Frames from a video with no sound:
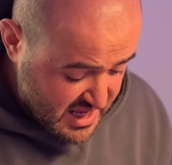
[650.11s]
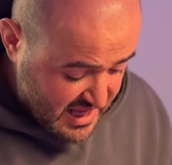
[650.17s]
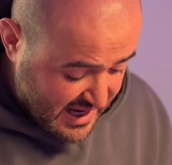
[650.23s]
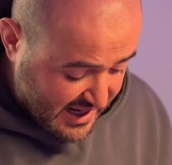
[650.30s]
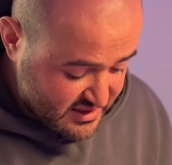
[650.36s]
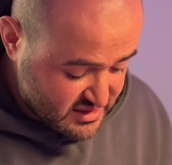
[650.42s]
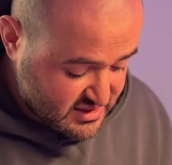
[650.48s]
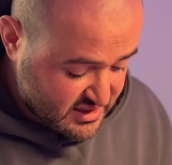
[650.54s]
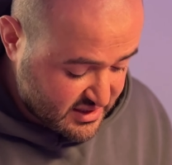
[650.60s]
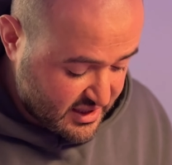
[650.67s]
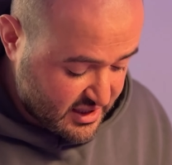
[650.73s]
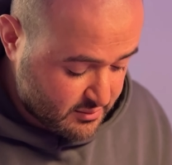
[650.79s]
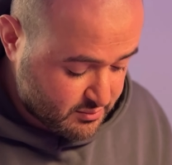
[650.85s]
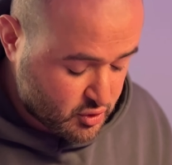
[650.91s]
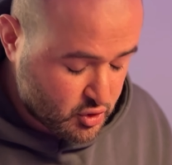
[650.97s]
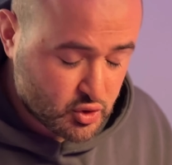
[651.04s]
and it's gonna
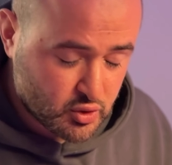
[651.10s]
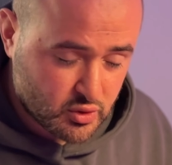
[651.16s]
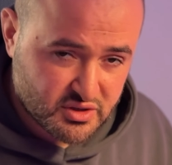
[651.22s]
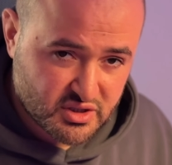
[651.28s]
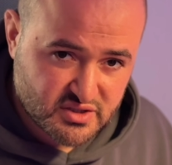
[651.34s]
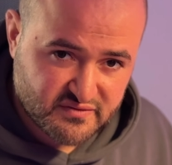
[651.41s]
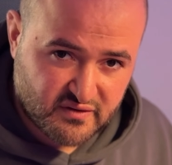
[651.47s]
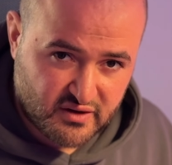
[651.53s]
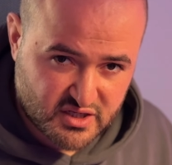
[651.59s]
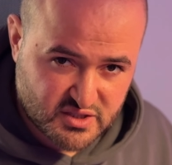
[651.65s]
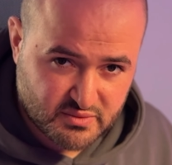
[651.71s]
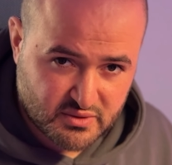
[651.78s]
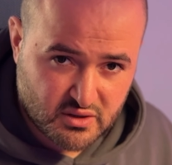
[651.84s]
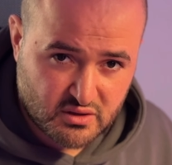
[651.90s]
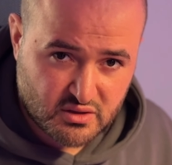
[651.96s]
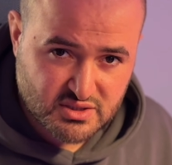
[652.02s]
help cool the device,
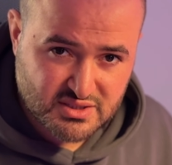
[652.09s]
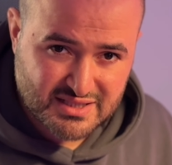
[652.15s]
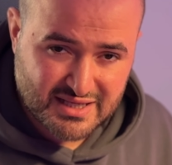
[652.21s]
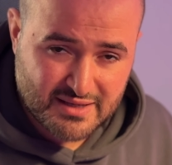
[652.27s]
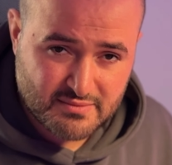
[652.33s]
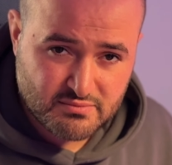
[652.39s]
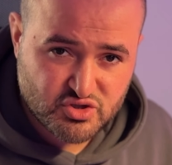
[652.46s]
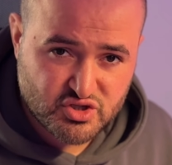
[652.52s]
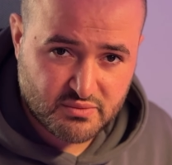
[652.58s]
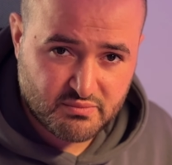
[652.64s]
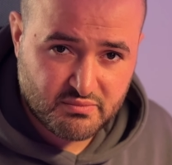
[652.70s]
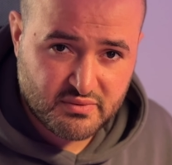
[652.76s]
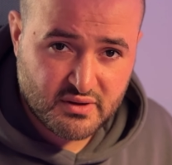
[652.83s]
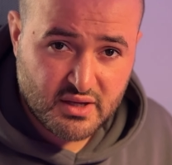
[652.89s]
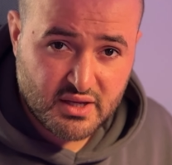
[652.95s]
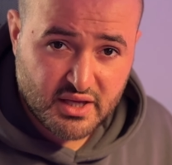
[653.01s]
because the M
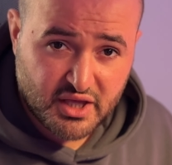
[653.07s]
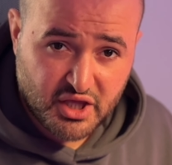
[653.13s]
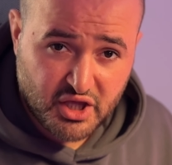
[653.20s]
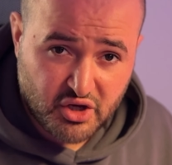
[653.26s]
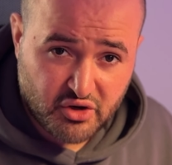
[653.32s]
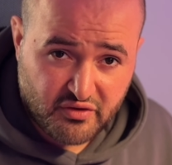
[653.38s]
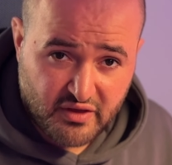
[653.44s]
chip here,